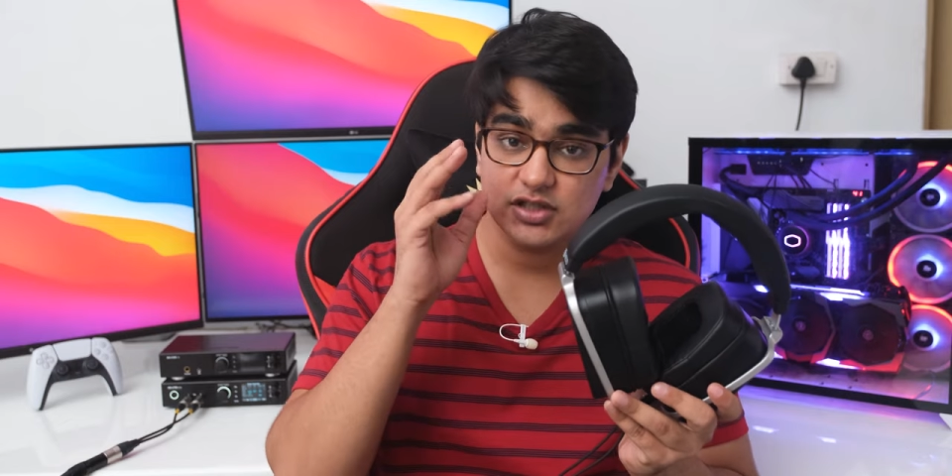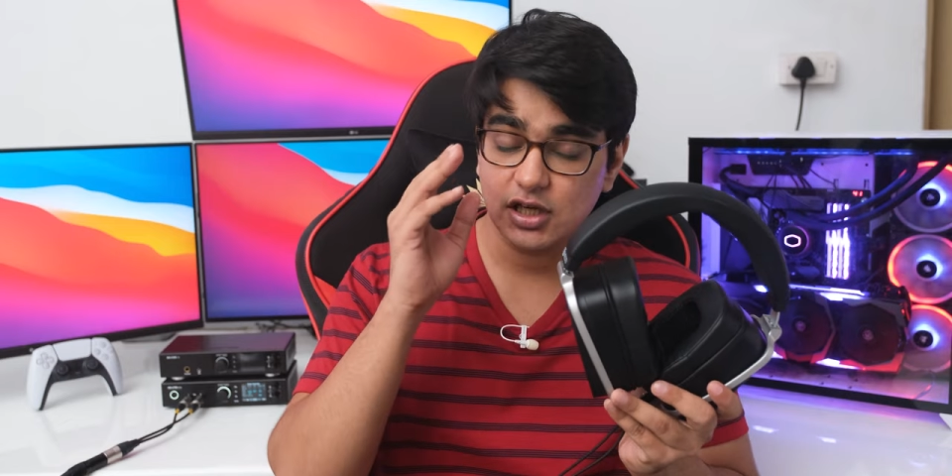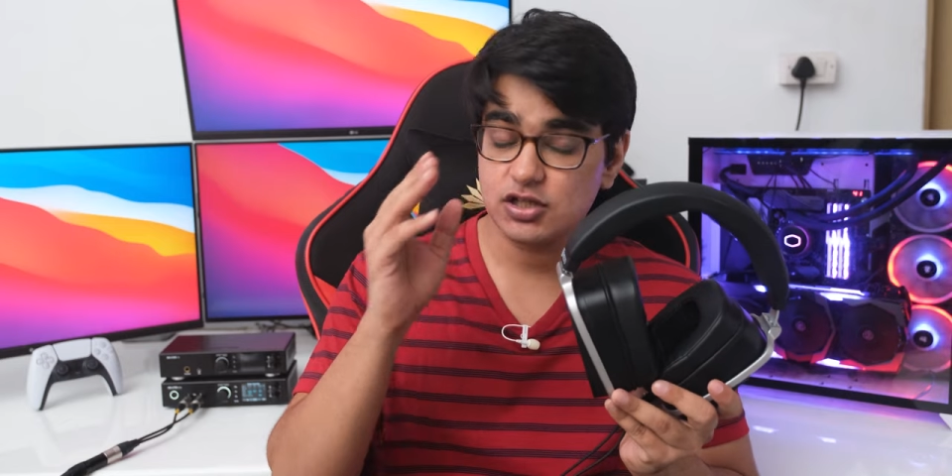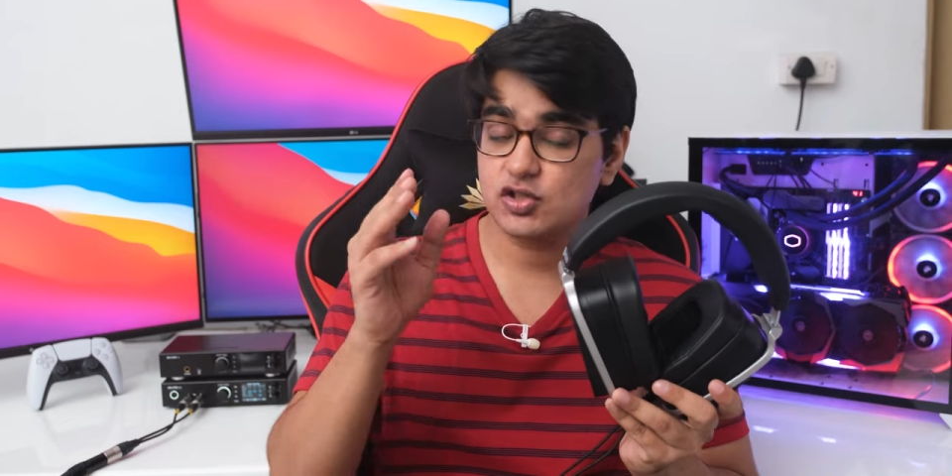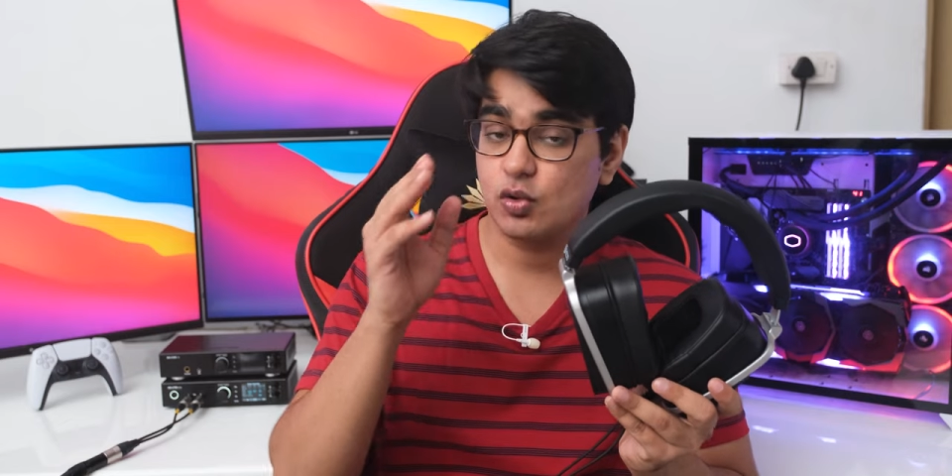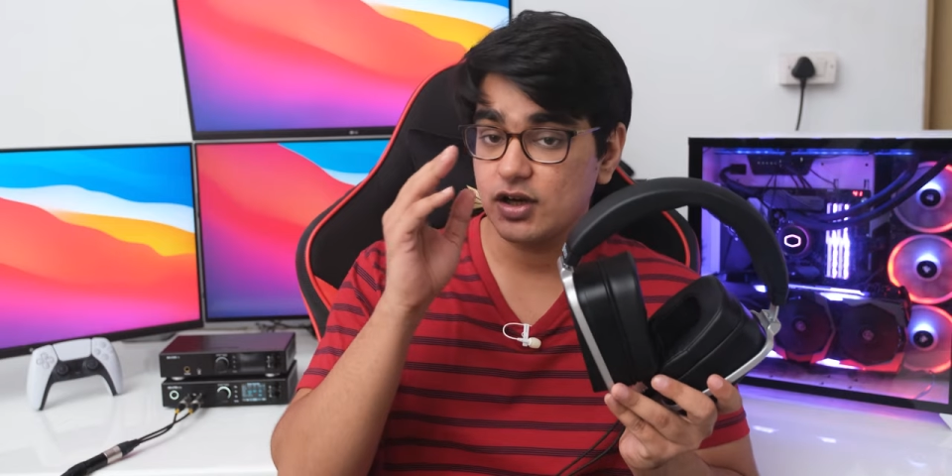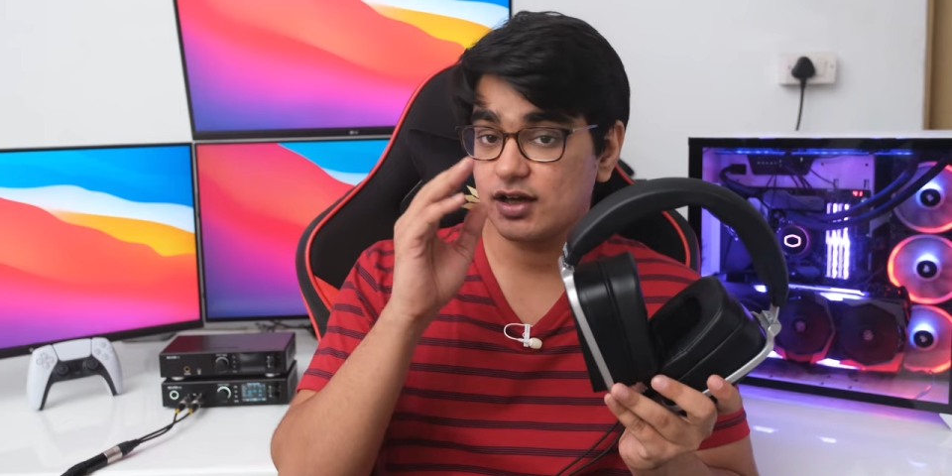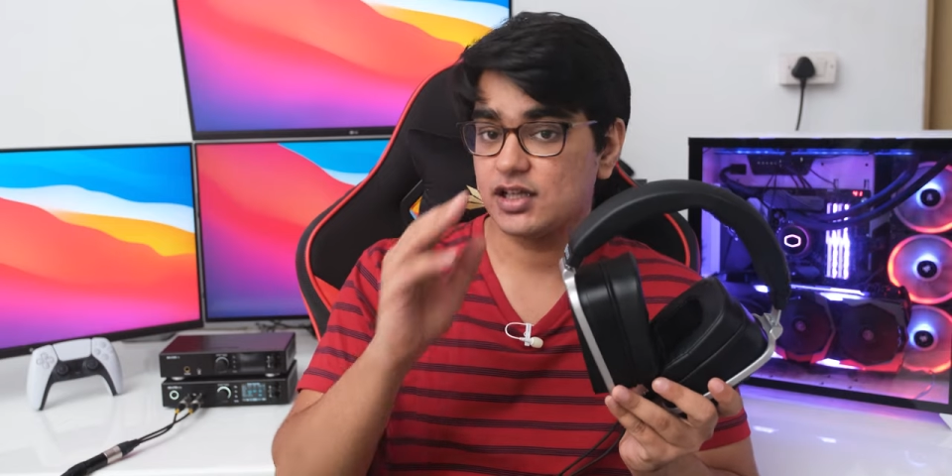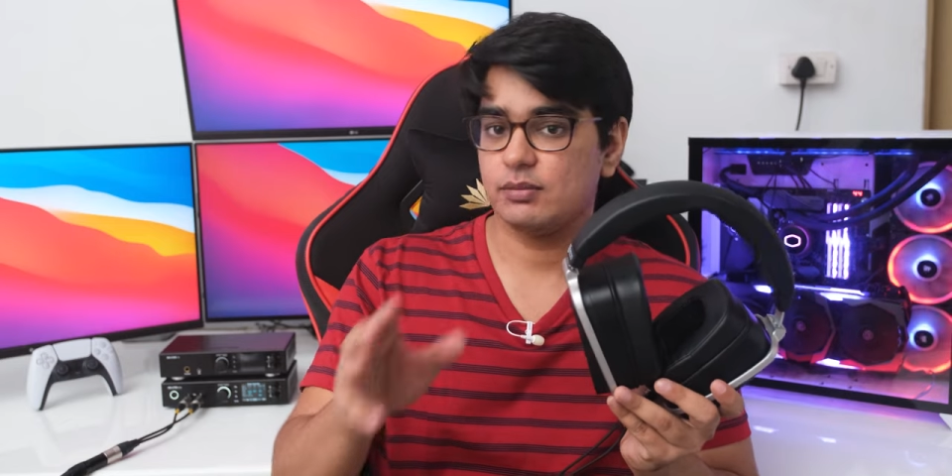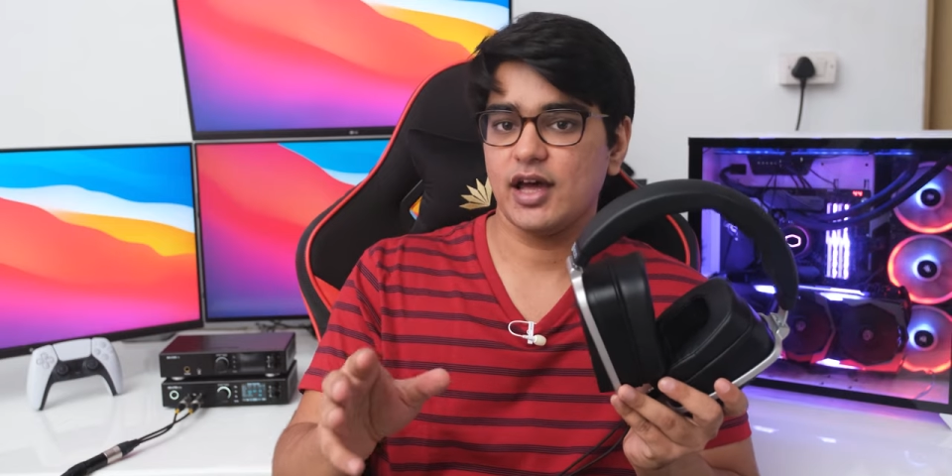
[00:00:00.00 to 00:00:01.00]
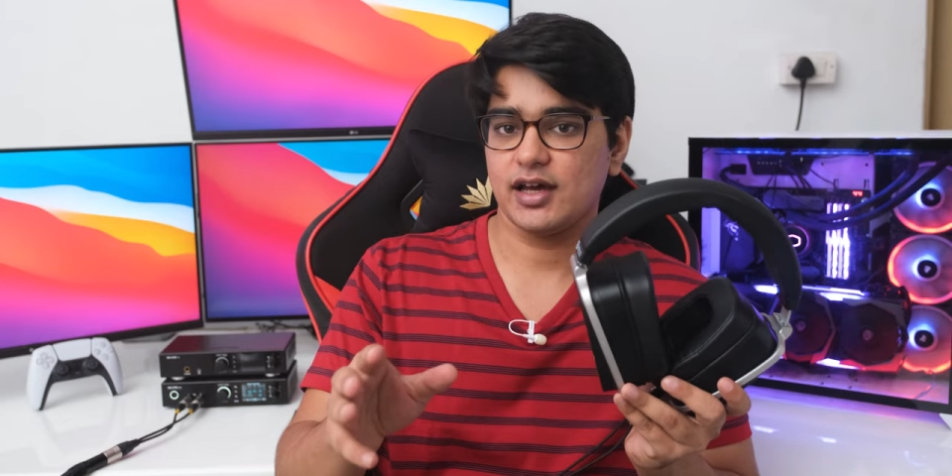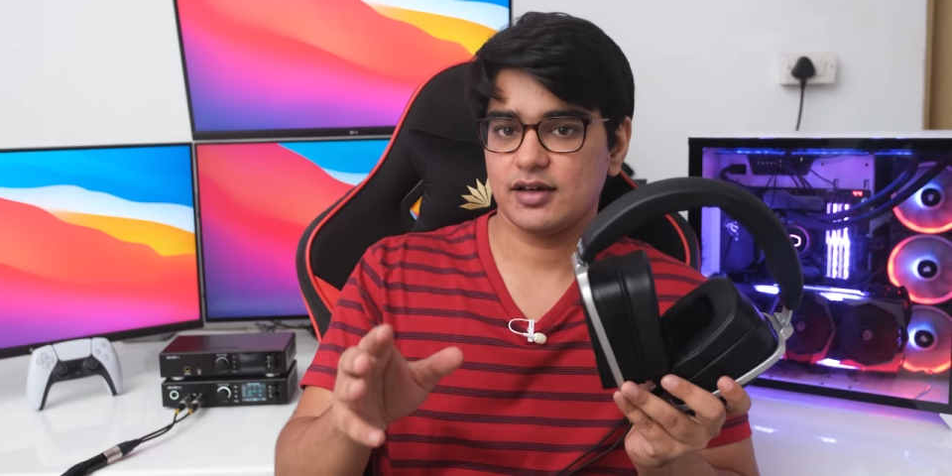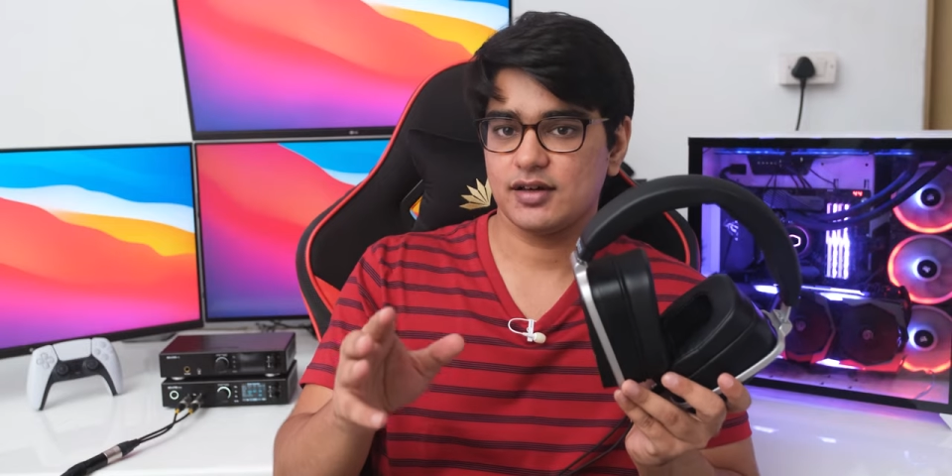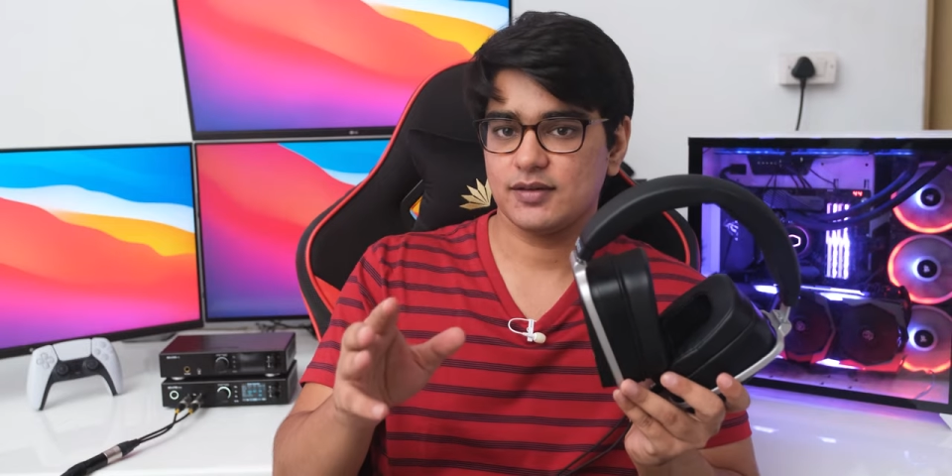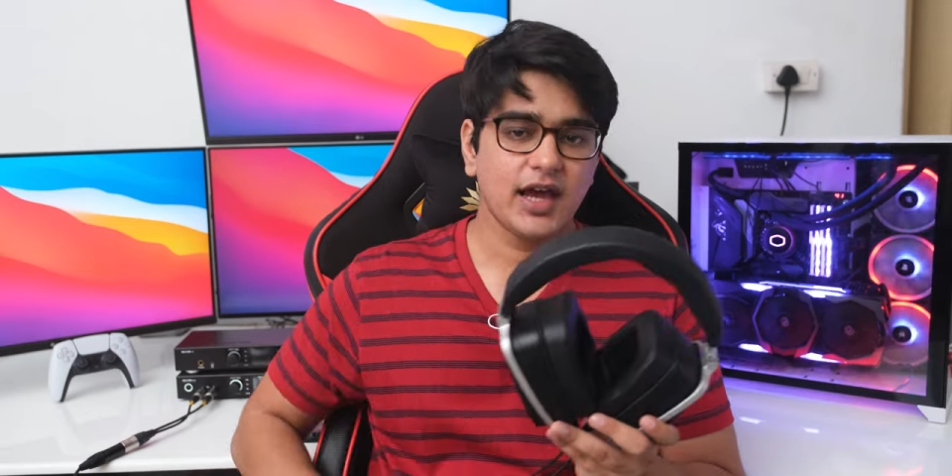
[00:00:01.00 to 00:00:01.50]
just so taken aback.